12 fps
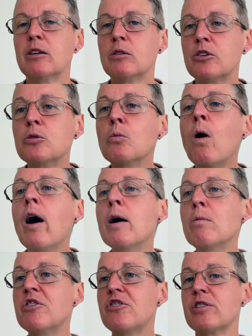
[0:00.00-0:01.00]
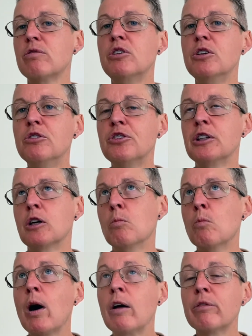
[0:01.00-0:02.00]
So why are we still using them?
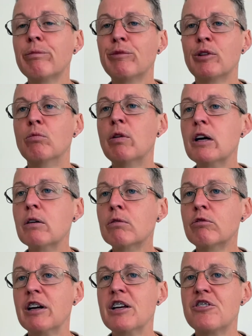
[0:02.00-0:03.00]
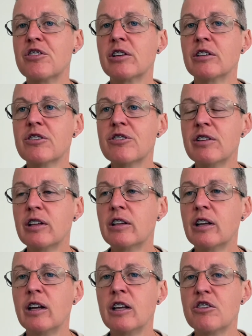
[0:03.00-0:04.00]
Well, the real reason
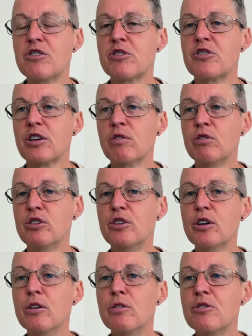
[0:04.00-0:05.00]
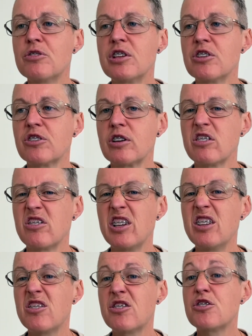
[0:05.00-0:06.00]
that is still used is because
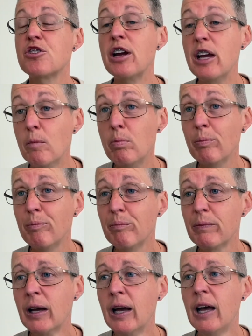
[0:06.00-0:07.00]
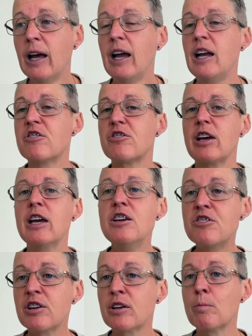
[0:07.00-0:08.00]
it's cheap. It's
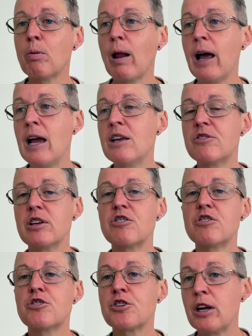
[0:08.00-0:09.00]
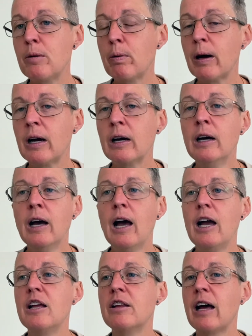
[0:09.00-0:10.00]
easier to place, it's cheaper,
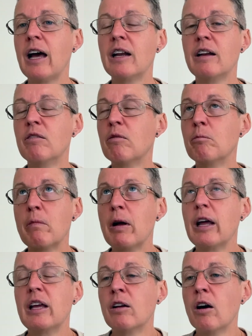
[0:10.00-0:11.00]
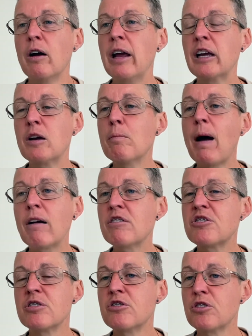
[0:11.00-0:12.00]
it, and, you know, in
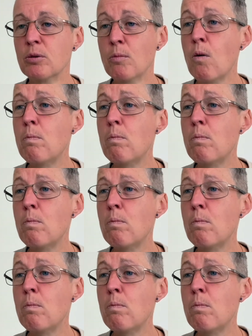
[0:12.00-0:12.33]
comparison to the more